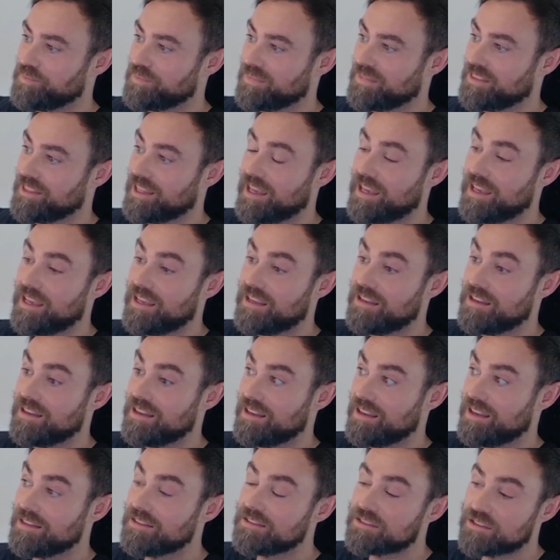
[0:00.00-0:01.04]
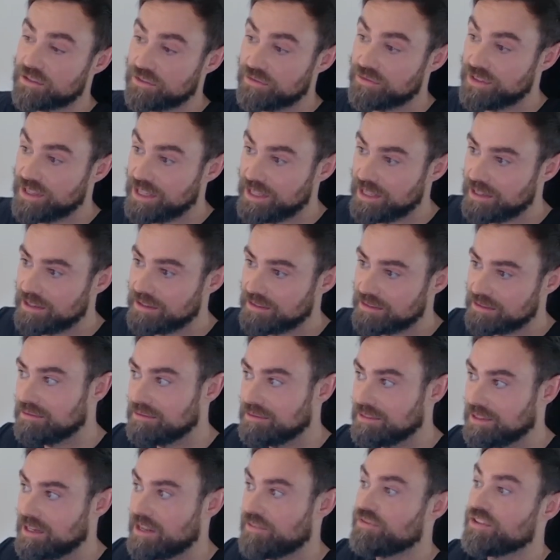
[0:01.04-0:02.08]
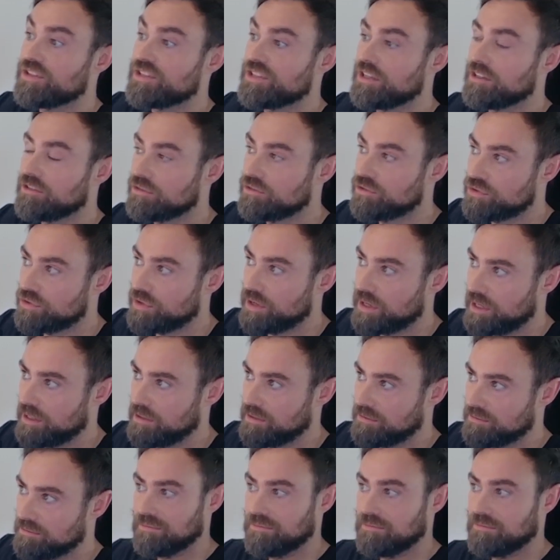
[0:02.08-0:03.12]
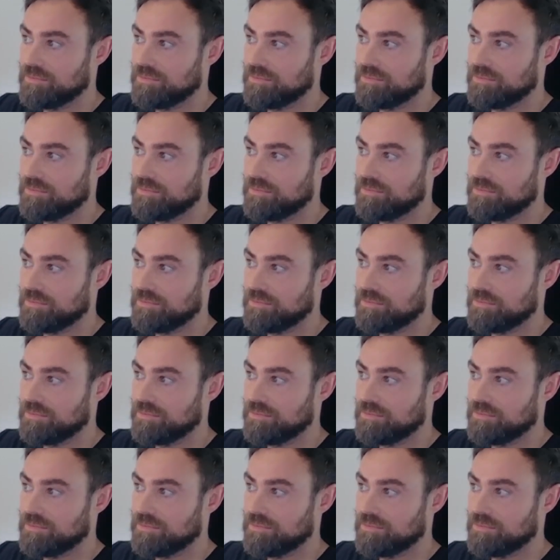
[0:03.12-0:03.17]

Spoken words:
they intervene in every single trade